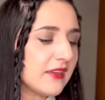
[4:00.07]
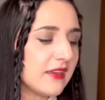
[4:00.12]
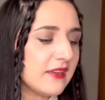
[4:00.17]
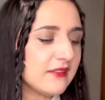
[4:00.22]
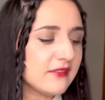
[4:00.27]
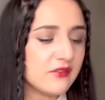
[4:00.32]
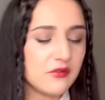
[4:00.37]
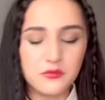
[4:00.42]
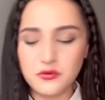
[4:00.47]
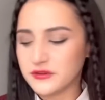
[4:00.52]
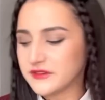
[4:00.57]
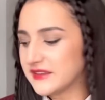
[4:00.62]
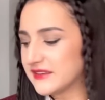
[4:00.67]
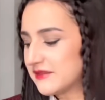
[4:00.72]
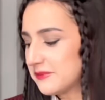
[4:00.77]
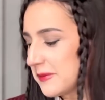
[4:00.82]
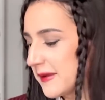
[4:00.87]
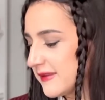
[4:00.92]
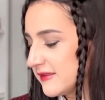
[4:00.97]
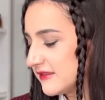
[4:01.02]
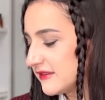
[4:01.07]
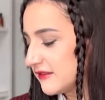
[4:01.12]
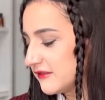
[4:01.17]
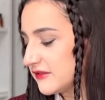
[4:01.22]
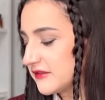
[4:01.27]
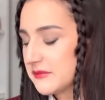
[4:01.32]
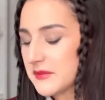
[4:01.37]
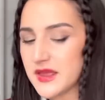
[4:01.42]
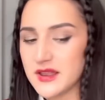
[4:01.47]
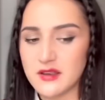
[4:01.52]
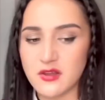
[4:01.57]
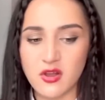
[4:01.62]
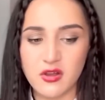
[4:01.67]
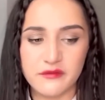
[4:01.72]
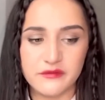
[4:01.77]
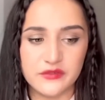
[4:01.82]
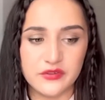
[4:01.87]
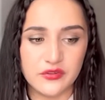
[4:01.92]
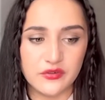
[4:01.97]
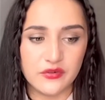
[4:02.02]
it's the most expensive smell
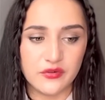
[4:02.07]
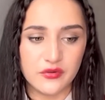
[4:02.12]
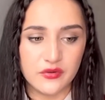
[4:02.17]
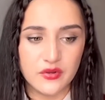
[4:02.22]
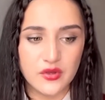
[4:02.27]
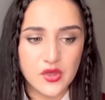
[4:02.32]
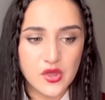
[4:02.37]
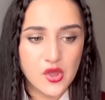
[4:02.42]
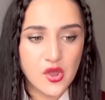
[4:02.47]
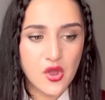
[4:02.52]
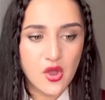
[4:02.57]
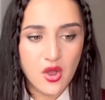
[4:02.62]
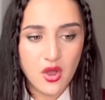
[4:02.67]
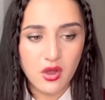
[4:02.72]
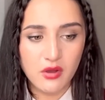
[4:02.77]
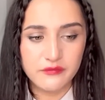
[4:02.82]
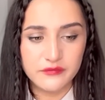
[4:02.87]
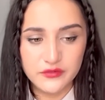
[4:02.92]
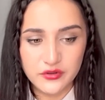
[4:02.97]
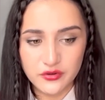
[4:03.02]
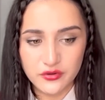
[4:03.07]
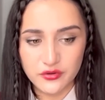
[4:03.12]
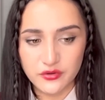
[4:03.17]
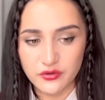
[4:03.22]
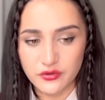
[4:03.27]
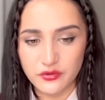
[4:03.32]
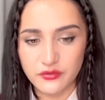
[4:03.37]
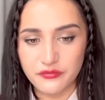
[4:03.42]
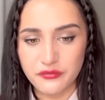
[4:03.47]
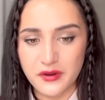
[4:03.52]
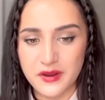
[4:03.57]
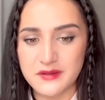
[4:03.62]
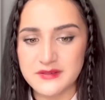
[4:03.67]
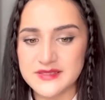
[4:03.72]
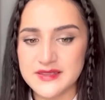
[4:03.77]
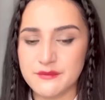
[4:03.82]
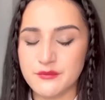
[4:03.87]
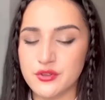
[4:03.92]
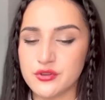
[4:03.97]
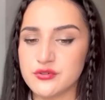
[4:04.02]
of the
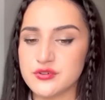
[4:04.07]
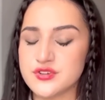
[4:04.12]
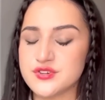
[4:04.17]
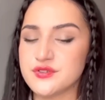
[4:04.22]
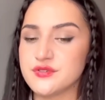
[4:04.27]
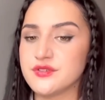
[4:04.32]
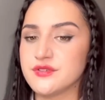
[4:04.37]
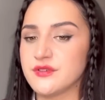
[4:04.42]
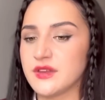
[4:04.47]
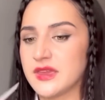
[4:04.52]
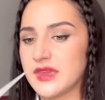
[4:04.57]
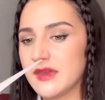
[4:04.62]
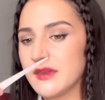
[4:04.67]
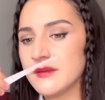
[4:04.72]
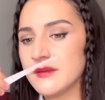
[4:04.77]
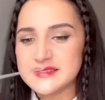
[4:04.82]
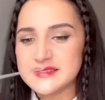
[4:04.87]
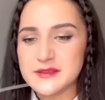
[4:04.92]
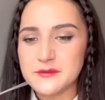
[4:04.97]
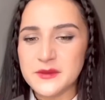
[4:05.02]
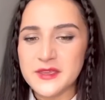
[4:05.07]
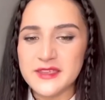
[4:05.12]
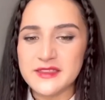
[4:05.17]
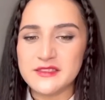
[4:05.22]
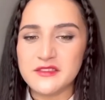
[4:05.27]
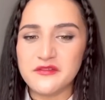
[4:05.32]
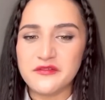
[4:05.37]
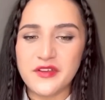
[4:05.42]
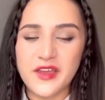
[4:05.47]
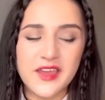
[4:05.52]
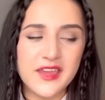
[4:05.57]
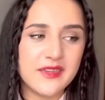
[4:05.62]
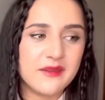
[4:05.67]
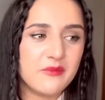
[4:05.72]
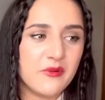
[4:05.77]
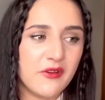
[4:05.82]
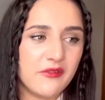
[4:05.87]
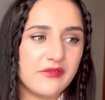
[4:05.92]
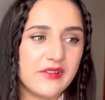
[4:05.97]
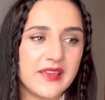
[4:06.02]
fragrance I'm going to show you here. bit in the
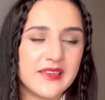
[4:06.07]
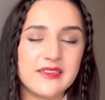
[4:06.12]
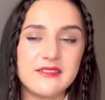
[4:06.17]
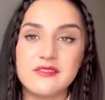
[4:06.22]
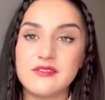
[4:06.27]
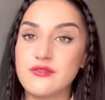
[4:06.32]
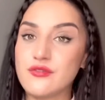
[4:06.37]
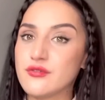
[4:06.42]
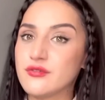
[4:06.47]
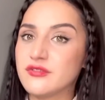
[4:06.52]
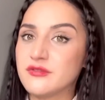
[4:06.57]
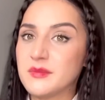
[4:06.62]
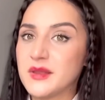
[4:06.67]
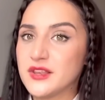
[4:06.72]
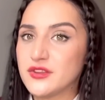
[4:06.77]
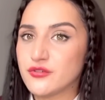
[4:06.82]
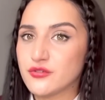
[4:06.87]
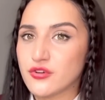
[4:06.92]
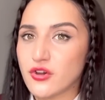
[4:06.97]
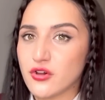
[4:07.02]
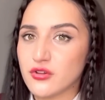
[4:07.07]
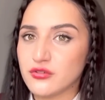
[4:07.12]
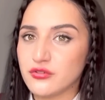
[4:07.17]
vibe of like if you smell your Grand